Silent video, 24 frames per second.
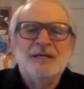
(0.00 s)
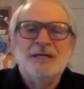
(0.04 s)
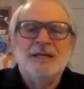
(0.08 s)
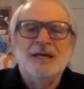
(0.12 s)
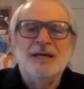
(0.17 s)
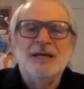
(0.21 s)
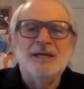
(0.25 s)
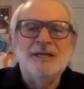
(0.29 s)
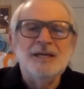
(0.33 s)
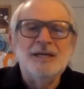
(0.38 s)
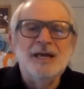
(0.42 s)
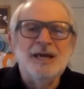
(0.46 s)

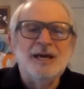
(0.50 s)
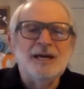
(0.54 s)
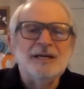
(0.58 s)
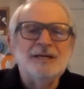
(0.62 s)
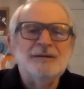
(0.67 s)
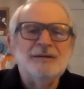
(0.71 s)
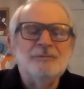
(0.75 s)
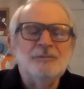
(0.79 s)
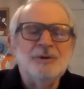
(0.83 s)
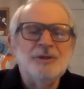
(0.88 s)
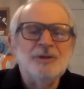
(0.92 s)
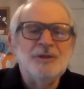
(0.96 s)
And
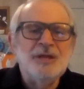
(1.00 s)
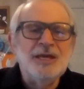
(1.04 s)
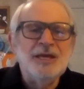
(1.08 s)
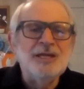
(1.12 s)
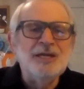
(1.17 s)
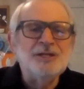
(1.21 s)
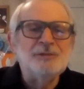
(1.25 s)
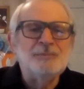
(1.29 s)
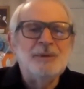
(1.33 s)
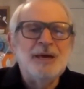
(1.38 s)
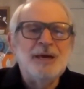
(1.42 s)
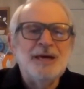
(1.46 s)
yet, with
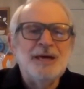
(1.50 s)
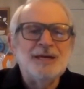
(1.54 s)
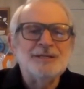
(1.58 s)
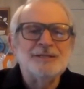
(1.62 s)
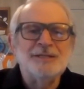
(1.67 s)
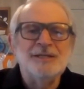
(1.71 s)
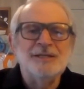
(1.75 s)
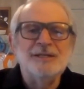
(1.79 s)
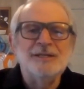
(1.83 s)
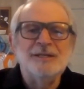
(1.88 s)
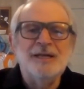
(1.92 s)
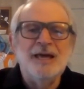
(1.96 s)
each
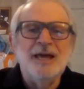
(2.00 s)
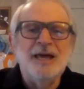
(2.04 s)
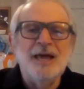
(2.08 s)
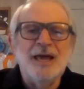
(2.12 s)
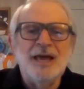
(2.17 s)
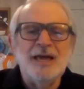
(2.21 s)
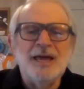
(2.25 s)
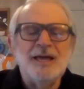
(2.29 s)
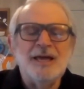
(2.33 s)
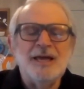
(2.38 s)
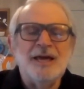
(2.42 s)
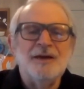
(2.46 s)
passing
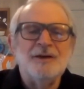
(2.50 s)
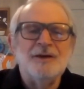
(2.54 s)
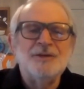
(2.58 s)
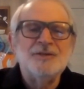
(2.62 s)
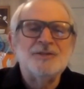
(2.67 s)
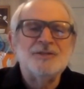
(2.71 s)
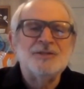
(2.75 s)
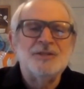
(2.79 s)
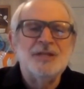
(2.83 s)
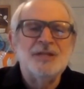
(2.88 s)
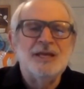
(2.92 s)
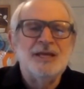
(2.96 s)
day,
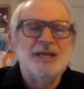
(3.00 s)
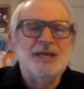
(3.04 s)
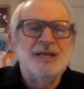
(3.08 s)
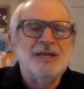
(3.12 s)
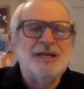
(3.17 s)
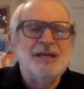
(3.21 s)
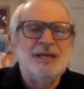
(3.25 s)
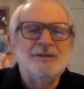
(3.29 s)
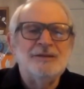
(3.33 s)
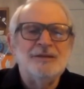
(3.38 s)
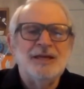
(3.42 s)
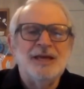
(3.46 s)
as
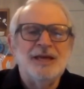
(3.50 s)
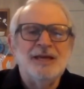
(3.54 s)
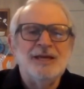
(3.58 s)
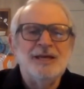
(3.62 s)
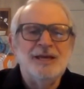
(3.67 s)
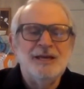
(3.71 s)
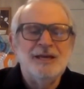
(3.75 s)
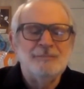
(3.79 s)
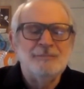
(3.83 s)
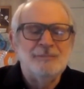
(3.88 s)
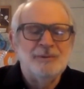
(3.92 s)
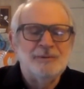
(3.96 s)
they
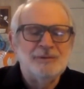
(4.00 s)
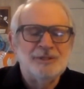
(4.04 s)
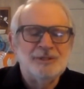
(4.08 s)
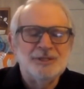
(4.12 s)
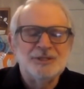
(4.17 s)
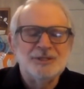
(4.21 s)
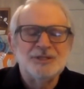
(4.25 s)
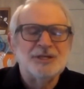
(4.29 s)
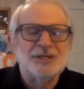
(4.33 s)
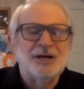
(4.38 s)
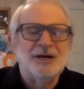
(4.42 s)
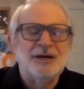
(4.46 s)
keep
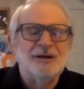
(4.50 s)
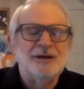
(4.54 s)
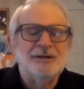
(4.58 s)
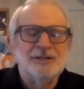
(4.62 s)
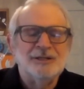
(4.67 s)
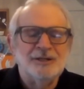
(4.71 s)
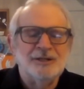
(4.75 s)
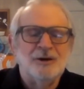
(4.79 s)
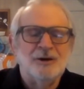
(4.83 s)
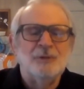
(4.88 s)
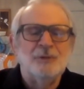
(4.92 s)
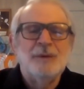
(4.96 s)
to
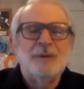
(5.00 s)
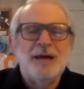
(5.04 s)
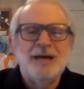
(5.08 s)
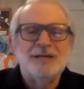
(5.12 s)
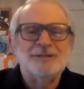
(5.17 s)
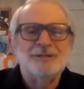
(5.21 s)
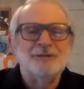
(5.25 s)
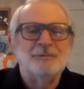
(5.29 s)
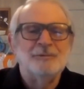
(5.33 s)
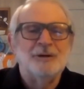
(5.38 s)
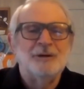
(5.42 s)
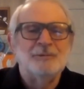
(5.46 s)
go back
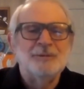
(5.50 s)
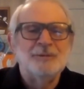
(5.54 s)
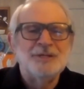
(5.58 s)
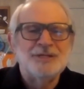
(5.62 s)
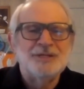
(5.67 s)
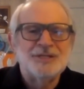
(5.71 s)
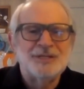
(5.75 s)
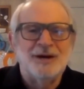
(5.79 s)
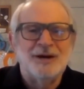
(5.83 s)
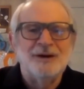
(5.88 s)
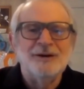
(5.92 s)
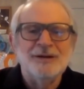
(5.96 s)
to where we
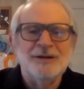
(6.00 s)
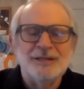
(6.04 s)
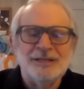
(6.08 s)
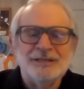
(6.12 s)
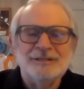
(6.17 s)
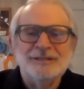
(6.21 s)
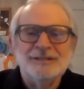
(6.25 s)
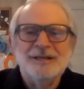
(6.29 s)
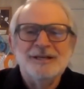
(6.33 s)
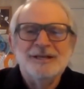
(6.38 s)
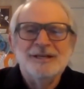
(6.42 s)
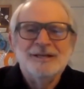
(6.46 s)

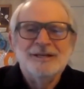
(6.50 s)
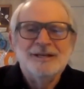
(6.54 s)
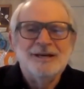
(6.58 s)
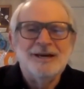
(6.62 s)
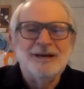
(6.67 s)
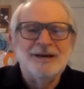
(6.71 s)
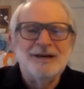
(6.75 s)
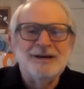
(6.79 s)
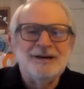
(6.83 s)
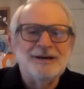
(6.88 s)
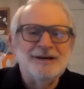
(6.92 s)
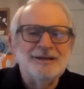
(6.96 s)
started,
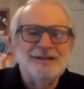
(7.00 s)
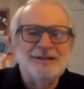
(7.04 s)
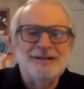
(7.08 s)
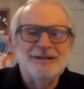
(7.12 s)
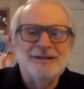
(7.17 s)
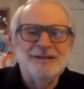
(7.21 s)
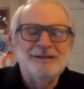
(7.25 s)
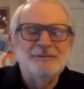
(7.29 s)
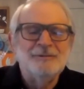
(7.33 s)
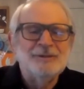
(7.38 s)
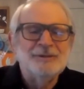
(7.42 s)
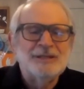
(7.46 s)

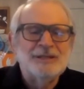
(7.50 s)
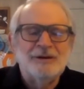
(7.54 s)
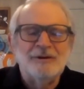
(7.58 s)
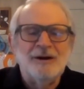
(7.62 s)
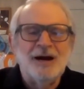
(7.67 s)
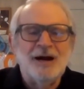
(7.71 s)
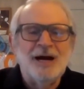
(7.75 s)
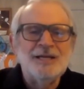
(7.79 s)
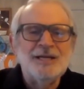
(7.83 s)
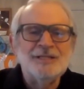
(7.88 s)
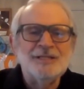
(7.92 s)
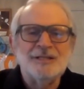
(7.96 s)
with their
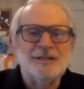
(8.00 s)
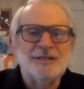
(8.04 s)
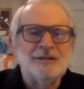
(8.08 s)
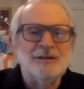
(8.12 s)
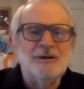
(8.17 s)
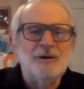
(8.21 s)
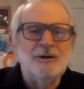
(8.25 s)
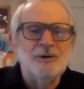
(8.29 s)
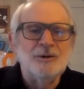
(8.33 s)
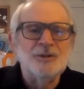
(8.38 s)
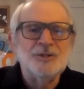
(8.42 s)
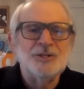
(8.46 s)
eyes
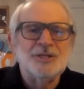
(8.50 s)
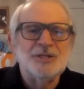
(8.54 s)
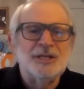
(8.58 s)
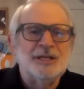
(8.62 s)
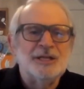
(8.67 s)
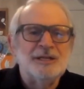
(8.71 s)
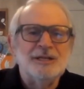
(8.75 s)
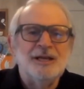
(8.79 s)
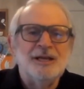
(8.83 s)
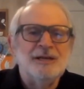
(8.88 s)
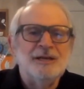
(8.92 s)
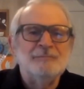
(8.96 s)
closed
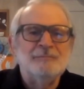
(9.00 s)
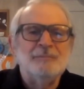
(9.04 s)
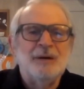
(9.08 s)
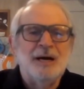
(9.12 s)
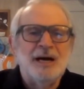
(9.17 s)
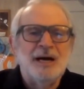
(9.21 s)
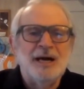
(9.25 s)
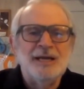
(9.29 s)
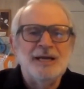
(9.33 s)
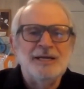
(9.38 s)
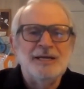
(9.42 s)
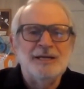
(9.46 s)
and
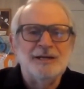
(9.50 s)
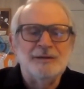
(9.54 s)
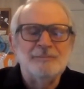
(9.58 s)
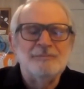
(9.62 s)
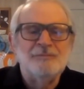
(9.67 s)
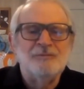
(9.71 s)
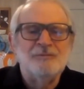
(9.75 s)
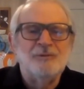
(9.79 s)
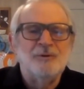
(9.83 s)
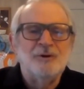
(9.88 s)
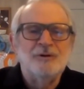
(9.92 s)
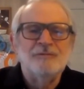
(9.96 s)
buying up
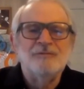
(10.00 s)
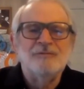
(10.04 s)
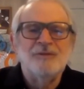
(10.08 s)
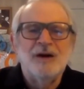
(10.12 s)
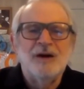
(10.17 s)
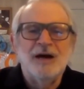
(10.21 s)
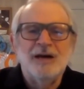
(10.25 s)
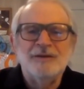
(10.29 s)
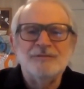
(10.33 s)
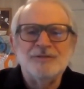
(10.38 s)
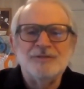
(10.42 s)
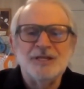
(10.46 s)
$4,
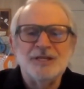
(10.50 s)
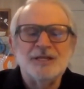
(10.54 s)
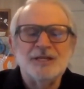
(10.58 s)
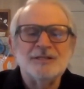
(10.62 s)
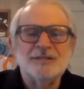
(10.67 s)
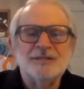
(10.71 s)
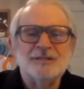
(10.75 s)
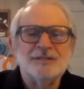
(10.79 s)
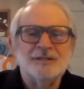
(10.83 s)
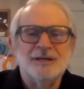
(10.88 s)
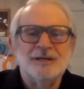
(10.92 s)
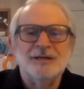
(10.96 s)
$5,
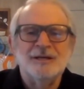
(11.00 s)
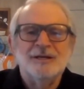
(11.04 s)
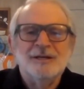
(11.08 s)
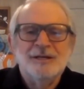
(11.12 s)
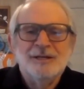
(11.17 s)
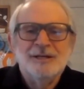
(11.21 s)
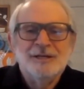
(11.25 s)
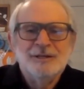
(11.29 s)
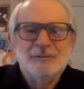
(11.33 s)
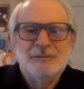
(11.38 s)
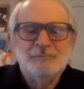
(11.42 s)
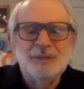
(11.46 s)
$6
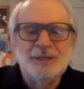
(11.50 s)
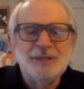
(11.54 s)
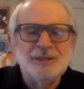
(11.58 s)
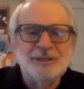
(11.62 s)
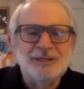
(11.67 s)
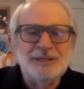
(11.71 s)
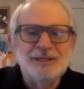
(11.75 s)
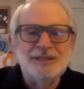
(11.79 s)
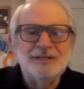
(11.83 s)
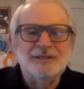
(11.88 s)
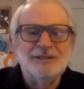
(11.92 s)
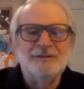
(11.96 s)

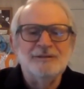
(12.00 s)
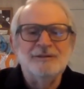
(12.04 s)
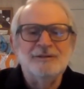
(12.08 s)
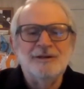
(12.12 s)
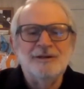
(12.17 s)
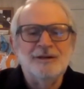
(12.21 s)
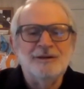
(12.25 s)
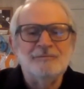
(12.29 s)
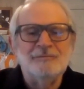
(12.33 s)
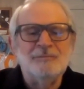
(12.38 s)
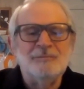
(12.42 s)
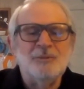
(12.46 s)
billion
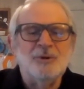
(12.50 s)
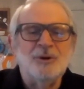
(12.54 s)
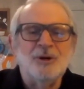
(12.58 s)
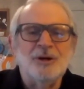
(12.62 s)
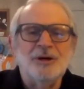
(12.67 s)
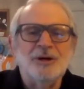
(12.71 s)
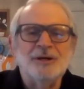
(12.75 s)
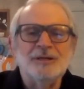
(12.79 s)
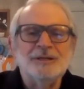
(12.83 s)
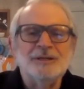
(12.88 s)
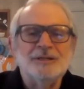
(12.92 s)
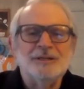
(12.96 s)
of
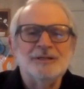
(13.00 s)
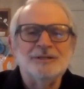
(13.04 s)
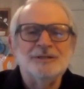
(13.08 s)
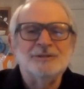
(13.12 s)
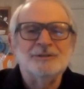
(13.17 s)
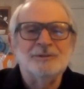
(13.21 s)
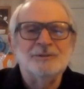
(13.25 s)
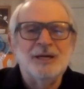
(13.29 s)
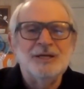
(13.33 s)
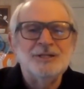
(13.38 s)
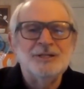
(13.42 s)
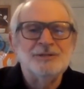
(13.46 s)
more
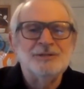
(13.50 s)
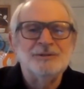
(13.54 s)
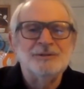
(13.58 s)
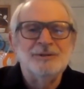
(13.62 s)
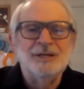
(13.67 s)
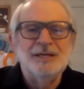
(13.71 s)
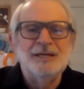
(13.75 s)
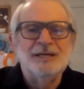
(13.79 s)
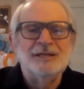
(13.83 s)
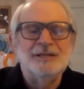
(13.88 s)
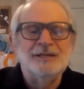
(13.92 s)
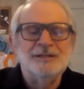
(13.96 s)

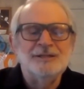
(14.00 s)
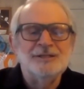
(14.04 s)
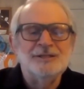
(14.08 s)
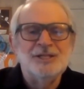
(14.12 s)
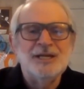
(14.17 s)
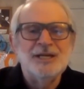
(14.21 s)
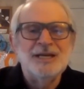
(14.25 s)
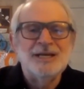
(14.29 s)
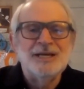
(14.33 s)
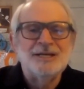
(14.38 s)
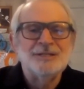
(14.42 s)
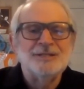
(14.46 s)
Treasury and
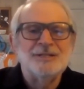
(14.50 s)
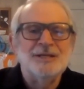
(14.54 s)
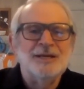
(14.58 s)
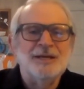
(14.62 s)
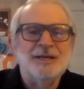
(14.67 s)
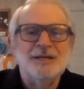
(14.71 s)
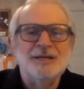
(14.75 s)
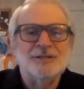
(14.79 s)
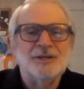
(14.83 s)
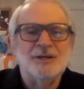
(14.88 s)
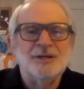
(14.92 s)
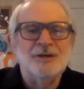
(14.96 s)

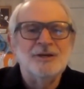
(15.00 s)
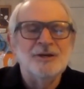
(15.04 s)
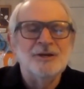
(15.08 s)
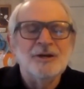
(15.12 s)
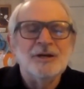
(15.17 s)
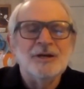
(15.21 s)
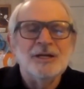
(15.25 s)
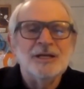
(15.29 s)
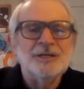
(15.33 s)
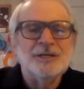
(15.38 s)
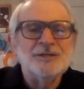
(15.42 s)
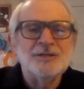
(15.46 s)
GSE
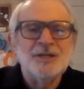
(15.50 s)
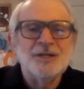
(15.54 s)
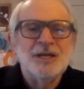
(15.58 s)
securities,